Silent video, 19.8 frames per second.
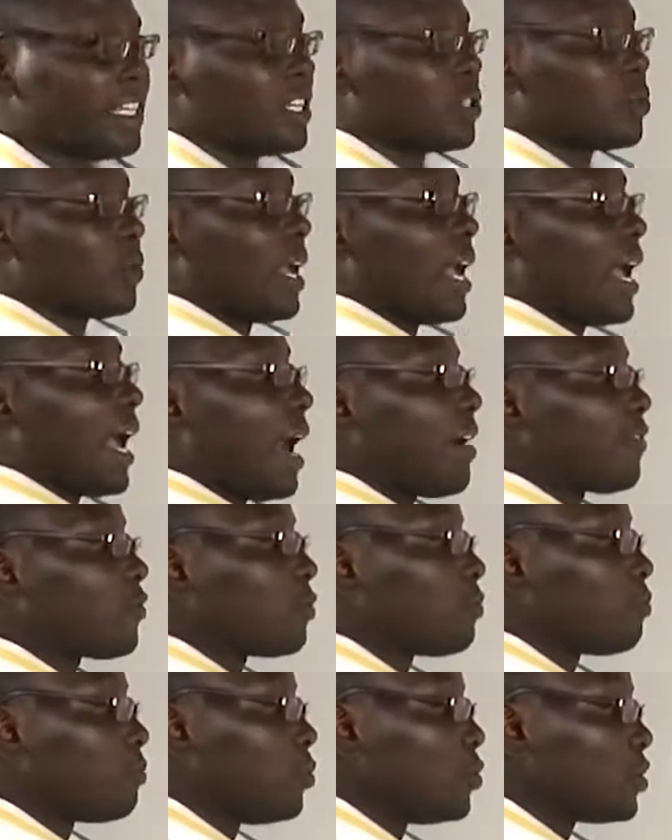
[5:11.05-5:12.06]
So I have
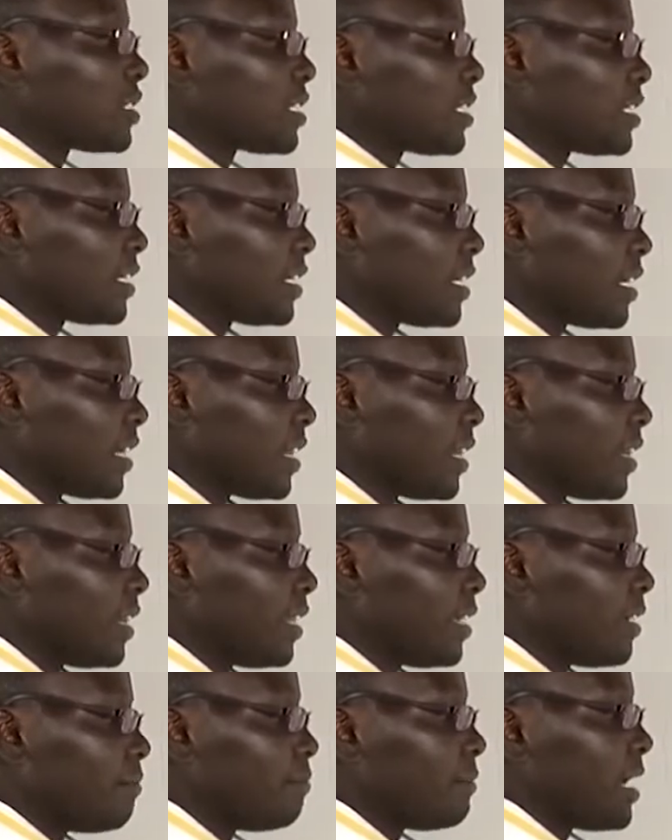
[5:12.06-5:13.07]
to put
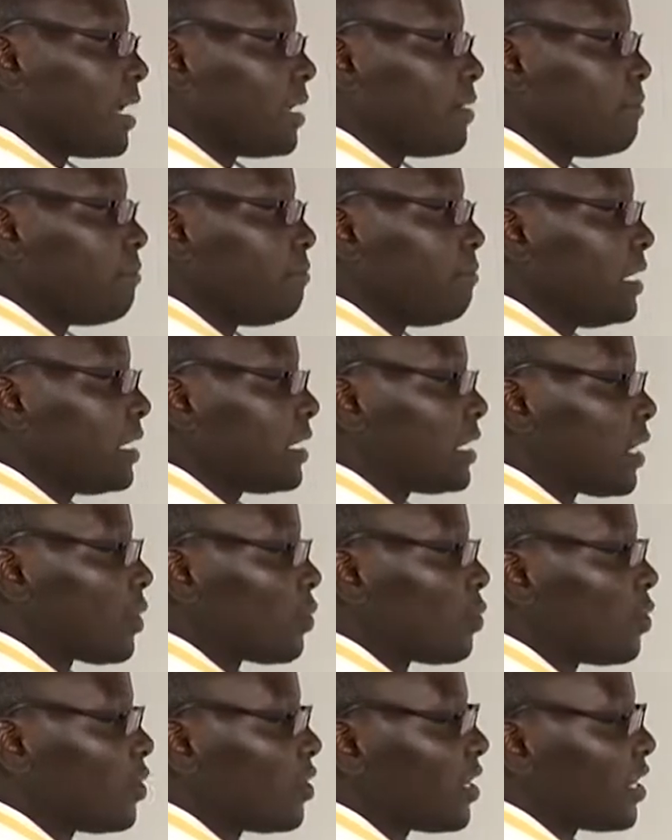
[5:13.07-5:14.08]
my meter
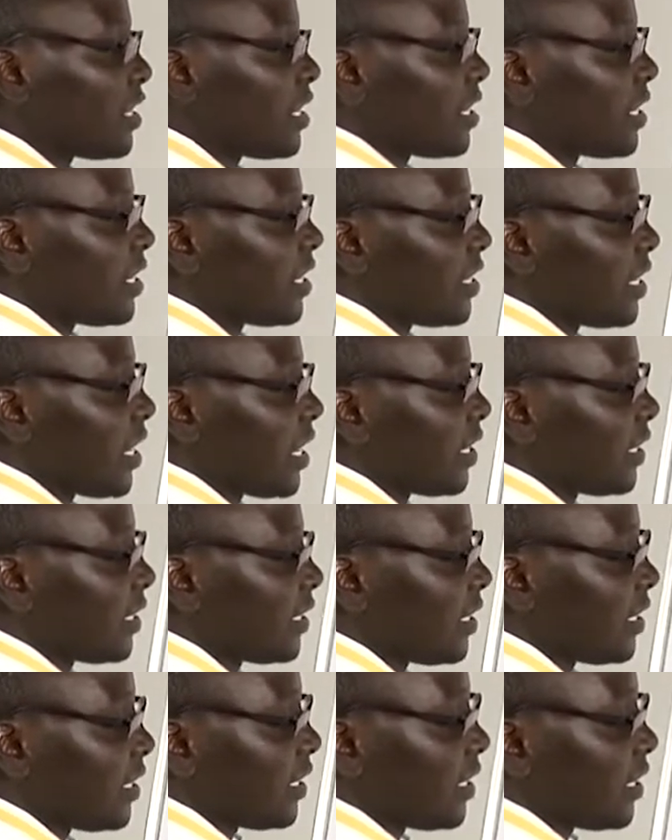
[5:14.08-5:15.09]
rule here.
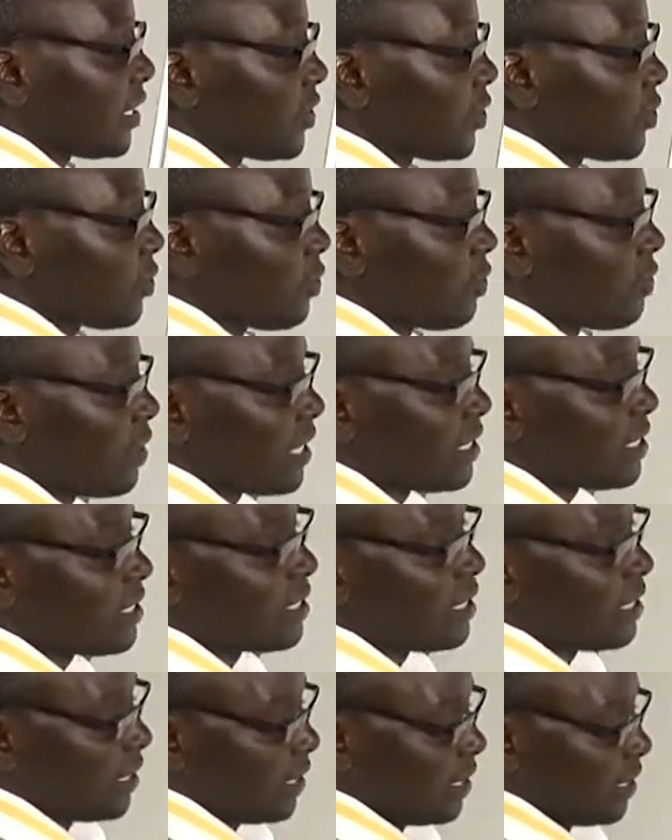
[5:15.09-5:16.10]
So that's
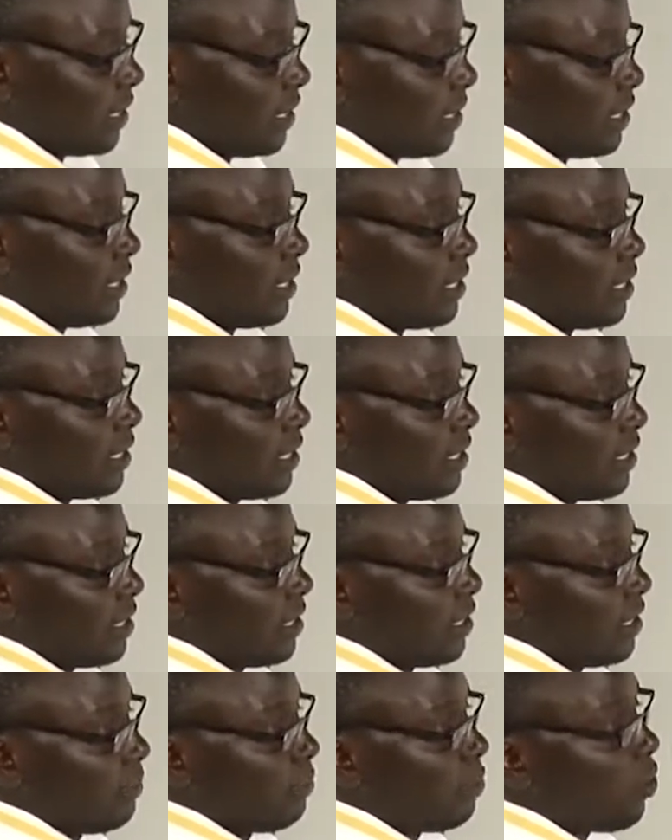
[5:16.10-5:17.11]

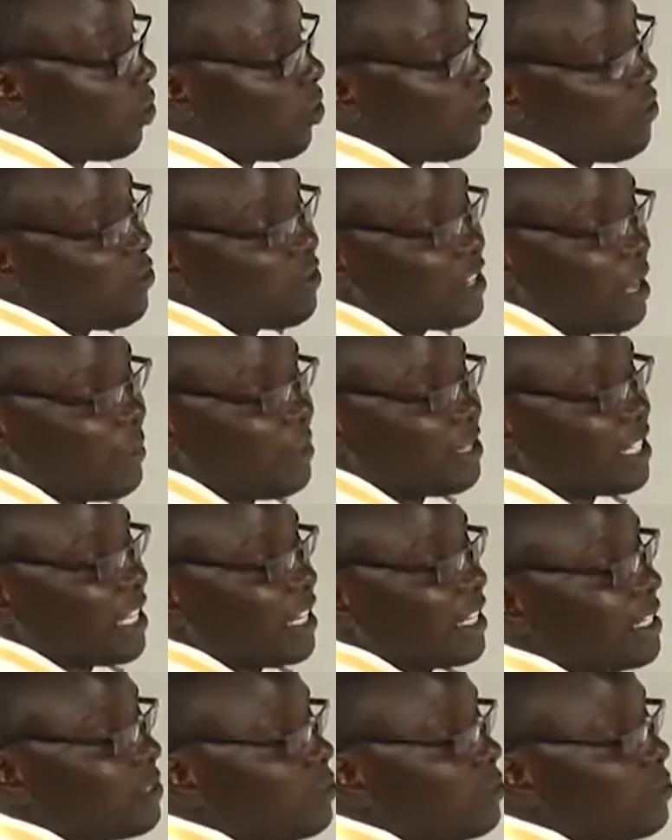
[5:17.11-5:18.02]
the block of wood I'm measuring.